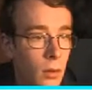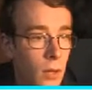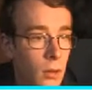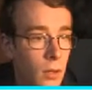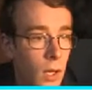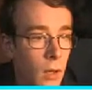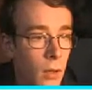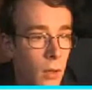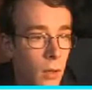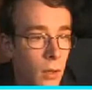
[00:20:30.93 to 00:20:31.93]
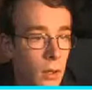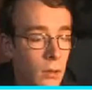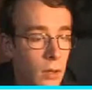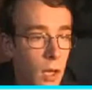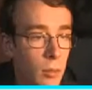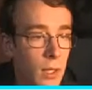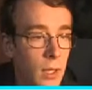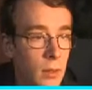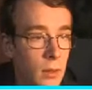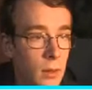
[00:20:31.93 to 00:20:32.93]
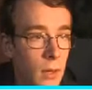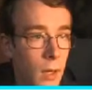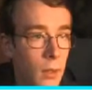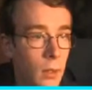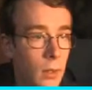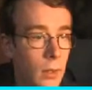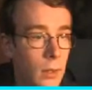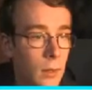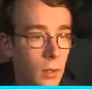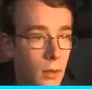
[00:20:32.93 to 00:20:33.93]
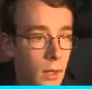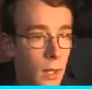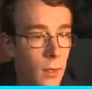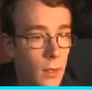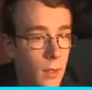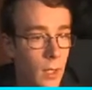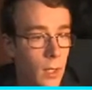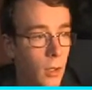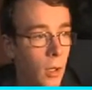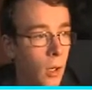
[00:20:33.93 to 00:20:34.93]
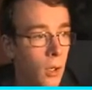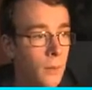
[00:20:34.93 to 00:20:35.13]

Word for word: He used cat he used cat he used tackle and he's lost again. There you go.